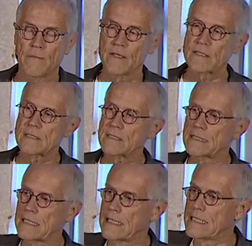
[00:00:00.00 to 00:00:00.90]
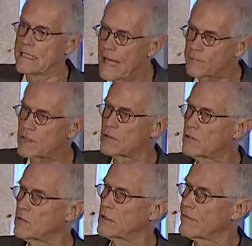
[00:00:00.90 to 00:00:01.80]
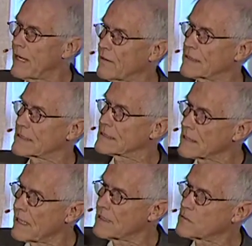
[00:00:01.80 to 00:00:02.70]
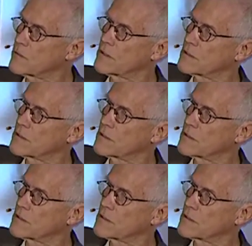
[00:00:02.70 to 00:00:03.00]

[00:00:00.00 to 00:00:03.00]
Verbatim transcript: This is the ineptitude of how the science, which